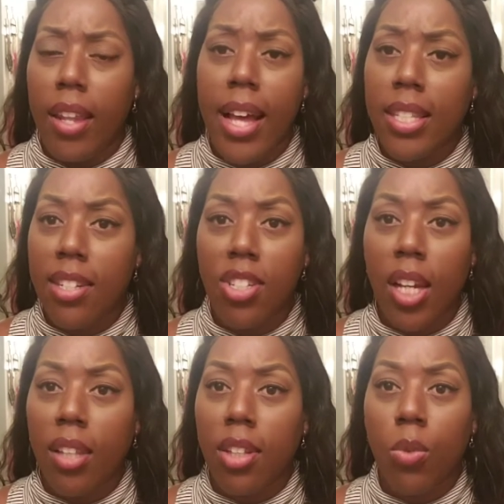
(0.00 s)
last I
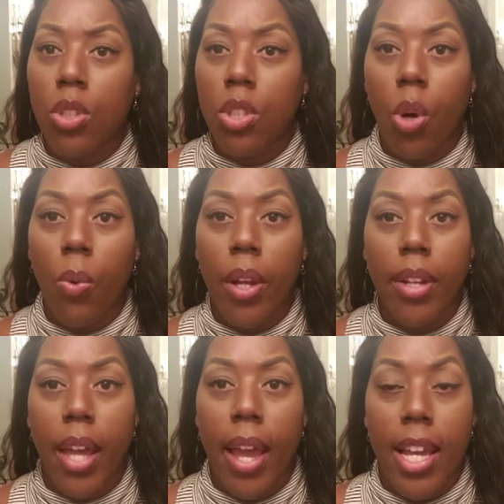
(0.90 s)
checked, there was no
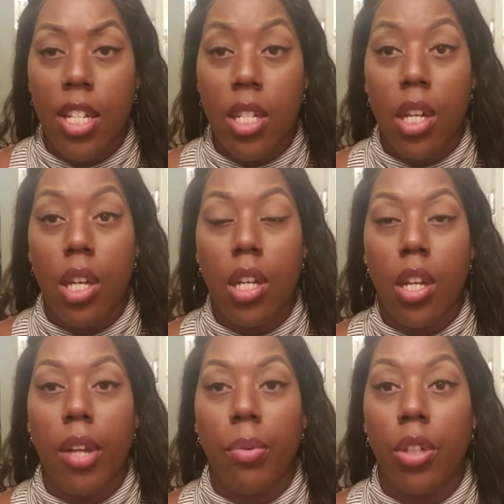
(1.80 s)
one that had
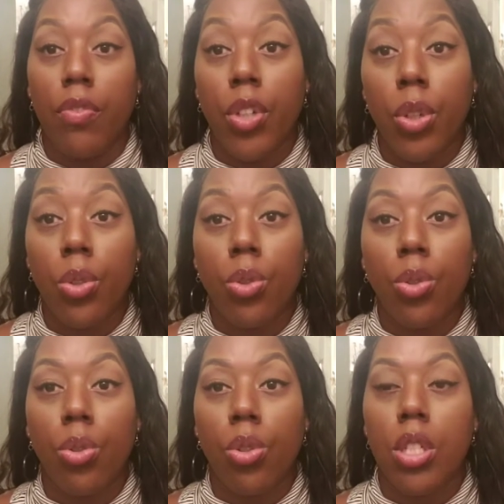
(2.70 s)
done a
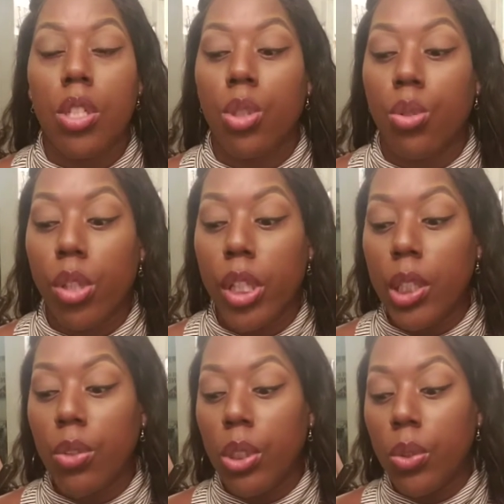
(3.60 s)
review or a
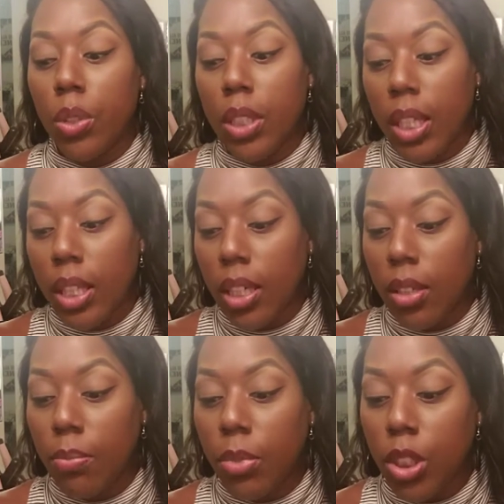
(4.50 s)
tutorial using
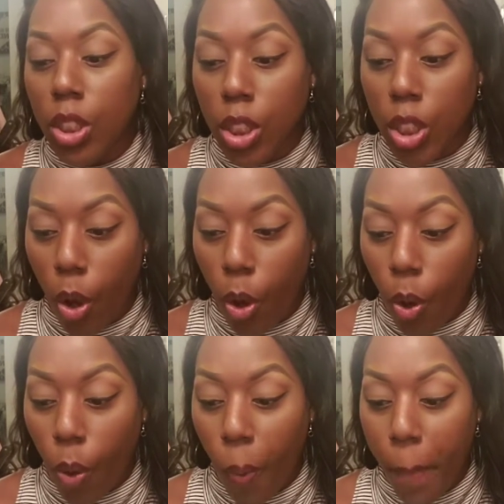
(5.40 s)
them.
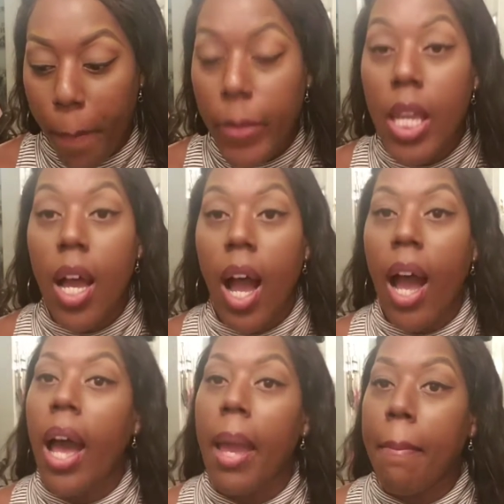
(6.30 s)
So
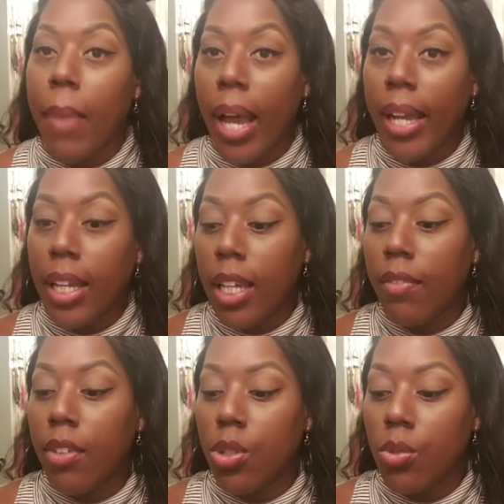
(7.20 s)
I might
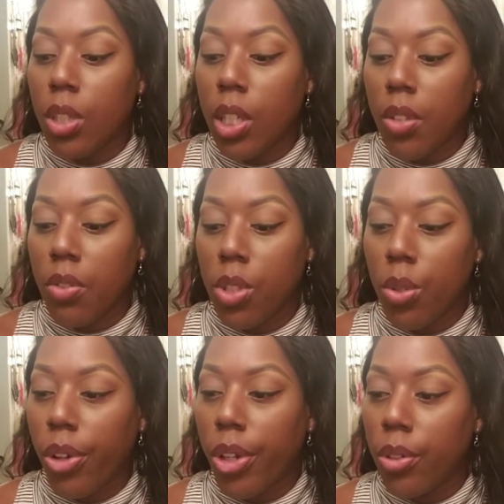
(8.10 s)
even do another
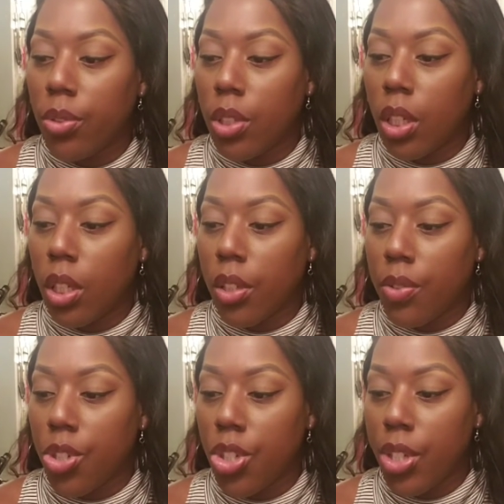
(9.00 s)
tutorial using
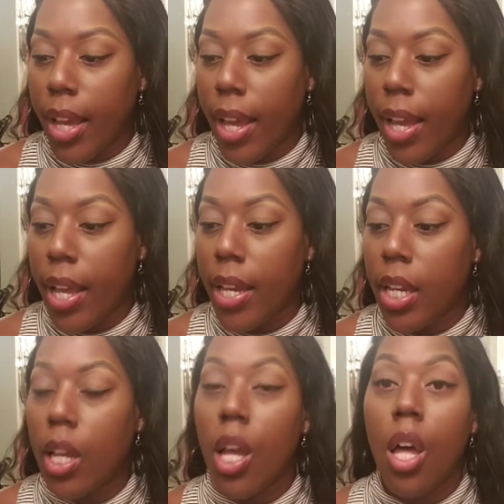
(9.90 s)
another
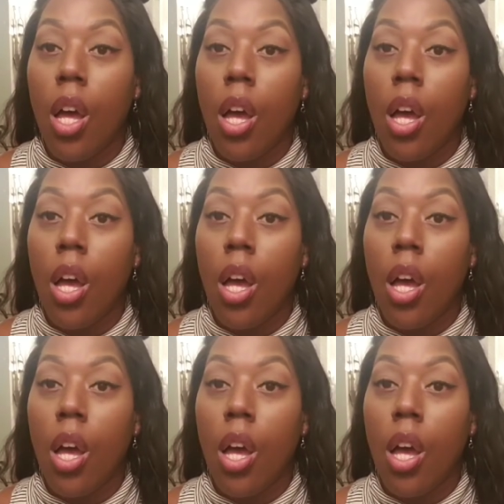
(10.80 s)
shade.